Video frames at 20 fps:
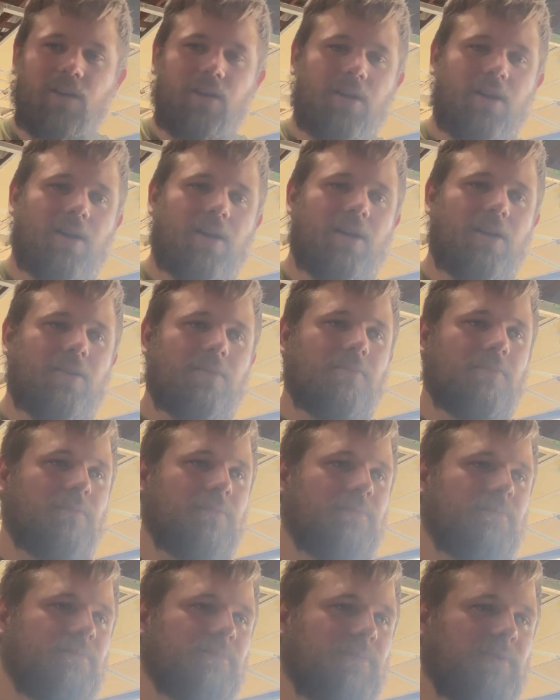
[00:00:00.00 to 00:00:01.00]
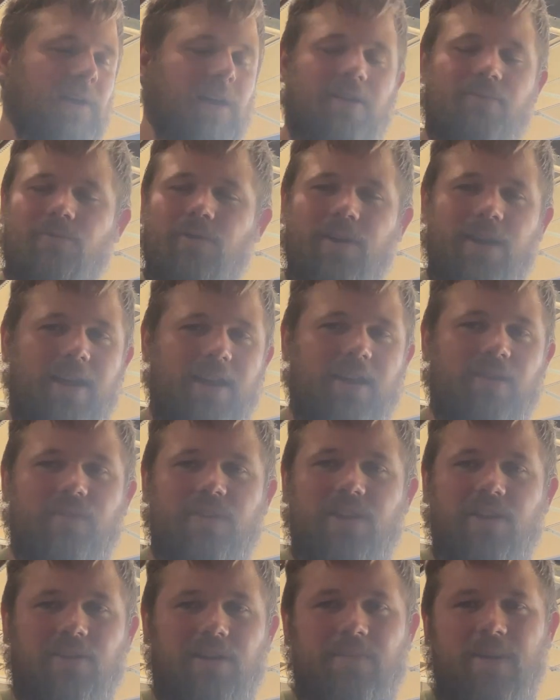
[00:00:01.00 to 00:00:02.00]
Got it one heck of a
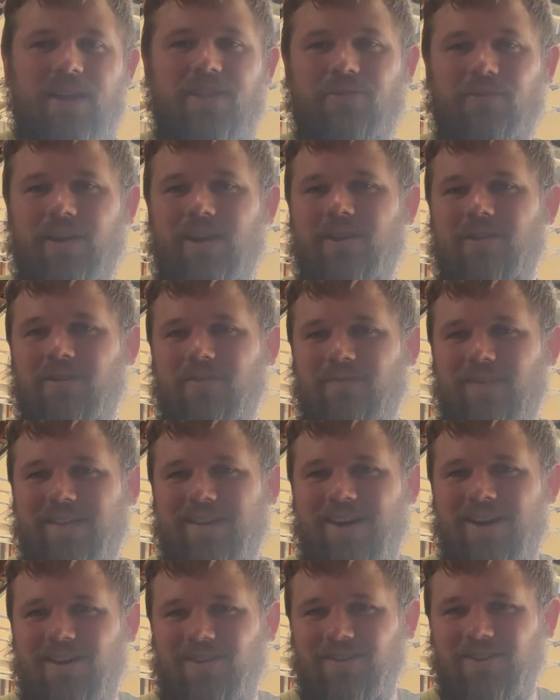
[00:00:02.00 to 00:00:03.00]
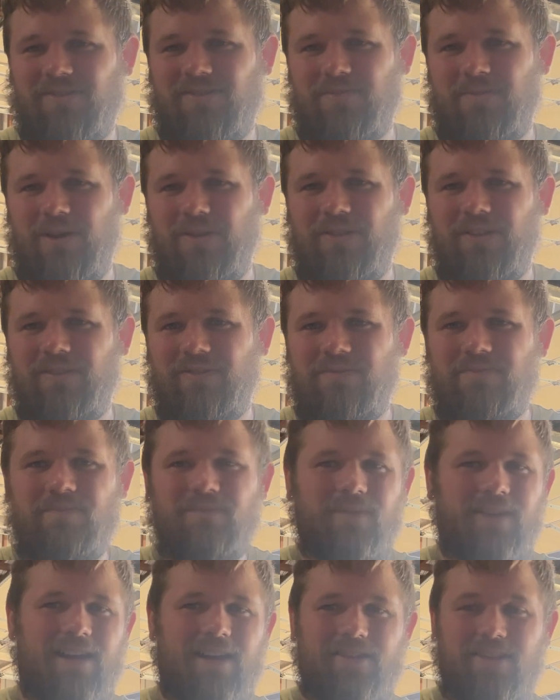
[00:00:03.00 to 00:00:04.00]
deal. I paid $350 for both of them.
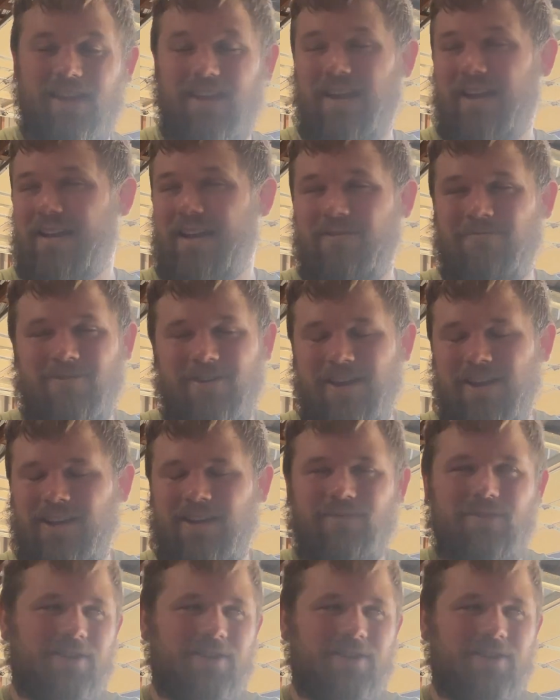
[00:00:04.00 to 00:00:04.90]
I think I got one heck of a